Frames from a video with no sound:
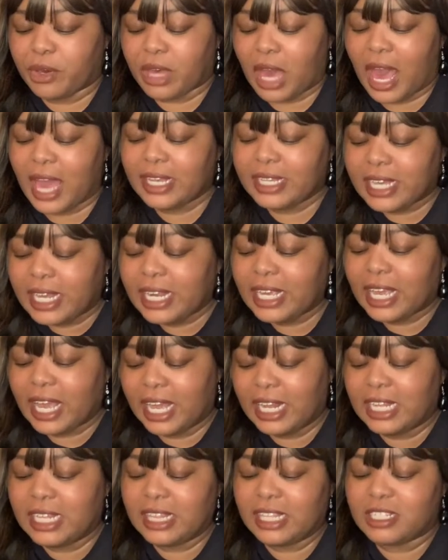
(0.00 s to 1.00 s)
I
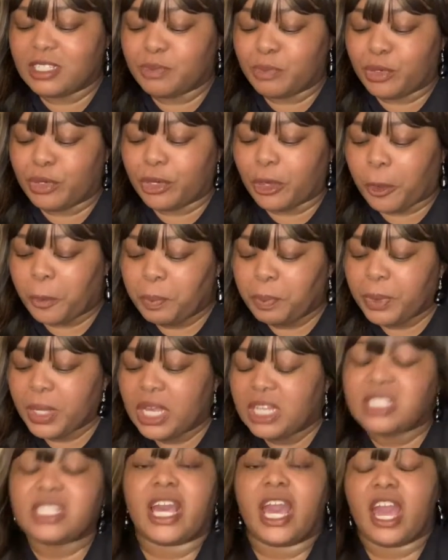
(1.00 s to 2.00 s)
dedicated this book
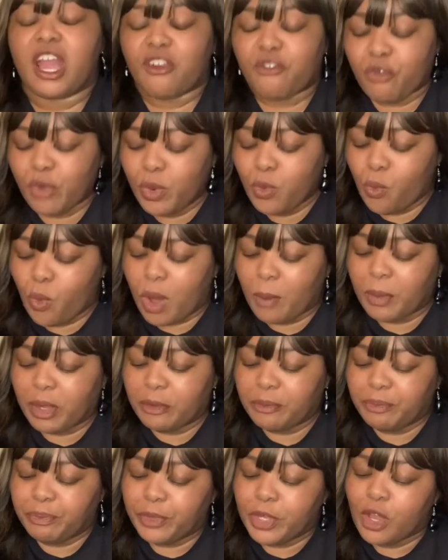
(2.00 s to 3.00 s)
to every woman
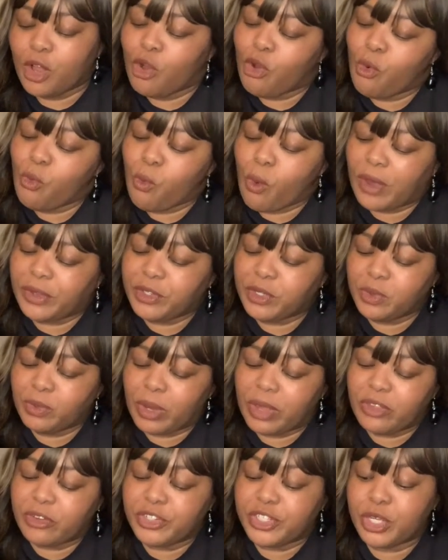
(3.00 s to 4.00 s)
who wondered
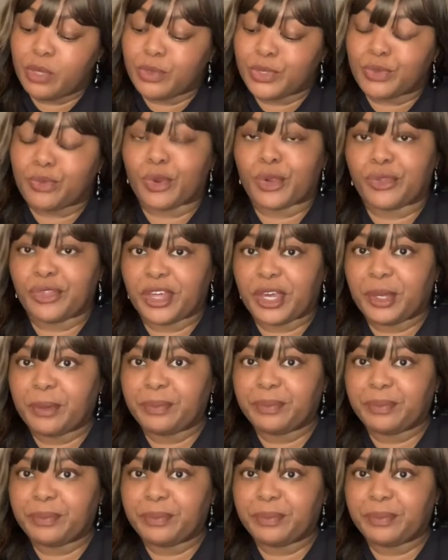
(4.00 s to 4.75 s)
whether she was worth it.